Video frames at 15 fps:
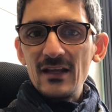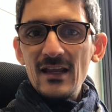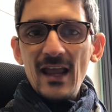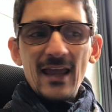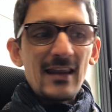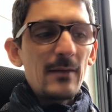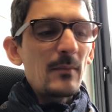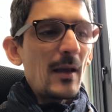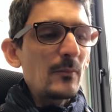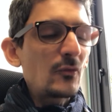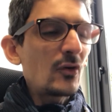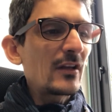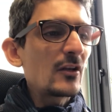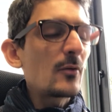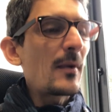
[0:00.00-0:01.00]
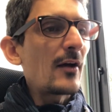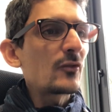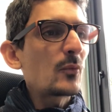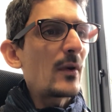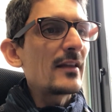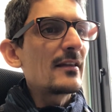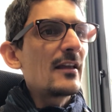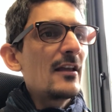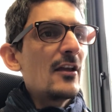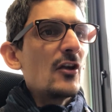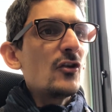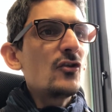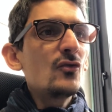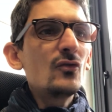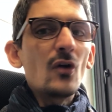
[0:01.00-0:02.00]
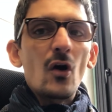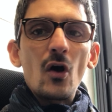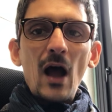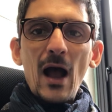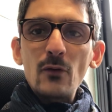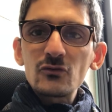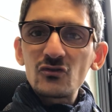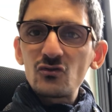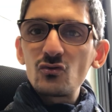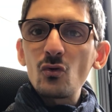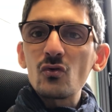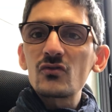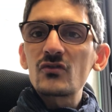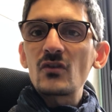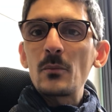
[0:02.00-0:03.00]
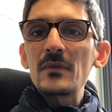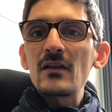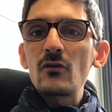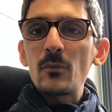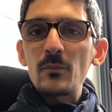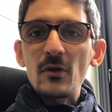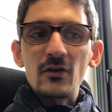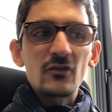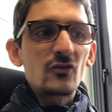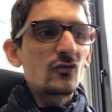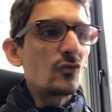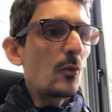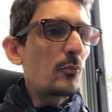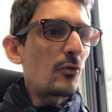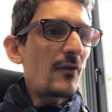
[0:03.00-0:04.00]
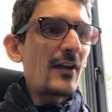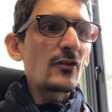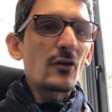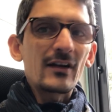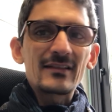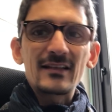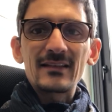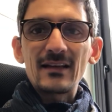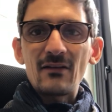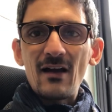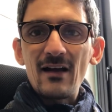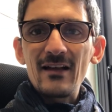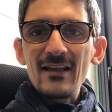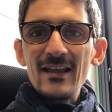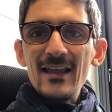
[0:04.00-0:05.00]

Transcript: And I'm talking about when you outsource some development to a provider, etc.